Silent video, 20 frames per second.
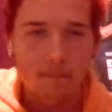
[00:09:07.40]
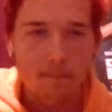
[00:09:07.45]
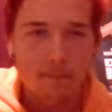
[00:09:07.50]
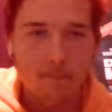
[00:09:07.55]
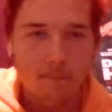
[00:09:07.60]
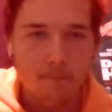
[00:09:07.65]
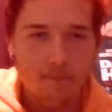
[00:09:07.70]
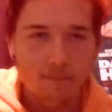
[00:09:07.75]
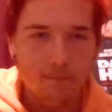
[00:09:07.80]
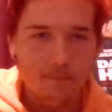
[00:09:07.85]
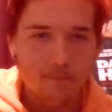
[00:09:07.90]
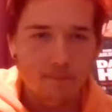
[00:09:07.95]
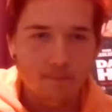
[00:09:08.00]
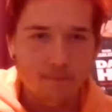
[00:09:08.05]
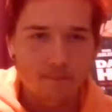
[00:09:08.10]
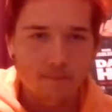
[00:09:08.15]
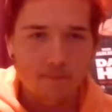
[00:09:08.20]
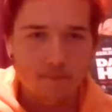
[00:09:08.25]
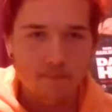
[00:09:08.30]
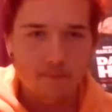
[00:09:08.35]

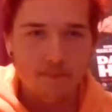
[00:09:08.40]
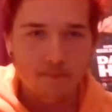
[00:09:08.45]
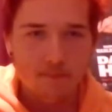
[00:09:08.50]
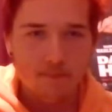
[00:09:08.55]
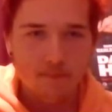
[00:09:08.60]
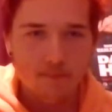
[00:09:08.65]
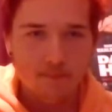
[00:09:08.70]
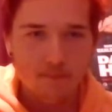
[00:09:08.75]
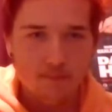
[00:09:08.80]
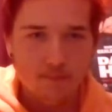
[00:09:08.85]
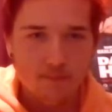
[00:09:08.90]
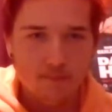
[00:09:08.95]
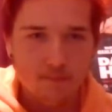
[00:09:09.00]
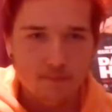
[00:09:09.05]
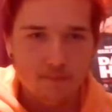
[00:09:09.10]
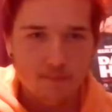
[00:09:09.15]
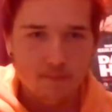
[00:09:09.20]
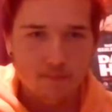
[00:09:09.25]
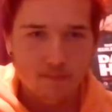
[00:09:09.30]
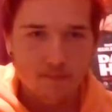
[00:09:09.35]

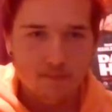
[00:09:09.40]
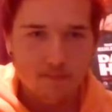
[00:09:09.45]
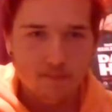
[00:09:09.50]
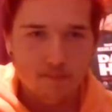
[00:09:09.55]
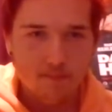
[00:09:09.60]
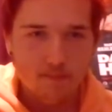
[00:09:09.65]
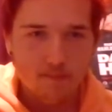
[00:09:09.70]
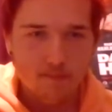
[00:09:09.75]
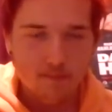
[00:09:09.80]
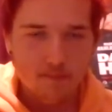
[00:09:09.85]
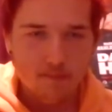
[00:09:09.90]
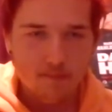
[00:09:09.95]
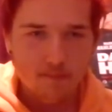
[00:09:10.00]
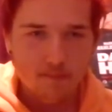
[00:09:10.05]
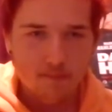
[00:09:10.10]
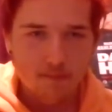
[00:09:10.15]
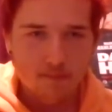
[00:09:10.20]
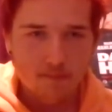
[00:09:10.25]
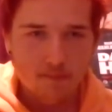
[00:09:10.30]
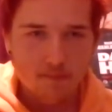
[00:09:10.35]

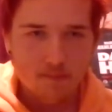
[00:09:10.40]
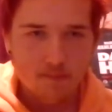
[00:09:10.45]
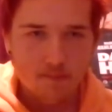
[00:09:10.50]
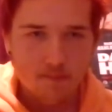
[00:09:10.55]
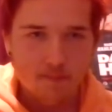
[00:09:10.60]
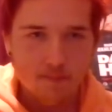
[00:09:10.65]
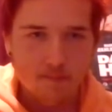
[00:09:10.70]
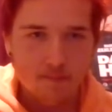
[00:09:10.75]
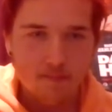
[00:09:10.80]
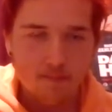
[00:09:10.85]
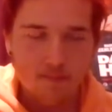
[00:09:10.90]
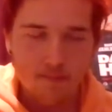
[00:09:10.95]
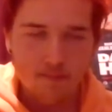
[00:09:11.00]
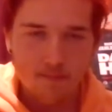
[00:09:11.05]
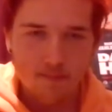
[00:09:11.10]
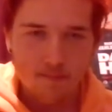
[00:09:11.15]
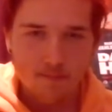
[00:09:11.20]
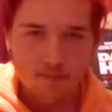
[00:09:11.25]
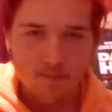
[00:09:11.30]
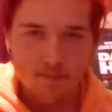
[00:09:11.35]

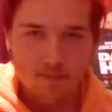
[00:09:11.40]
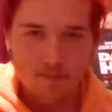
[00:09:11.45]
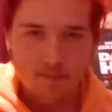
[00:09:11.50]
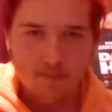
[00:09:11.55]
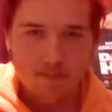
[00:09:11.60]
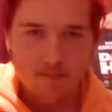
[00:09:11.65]
(silent)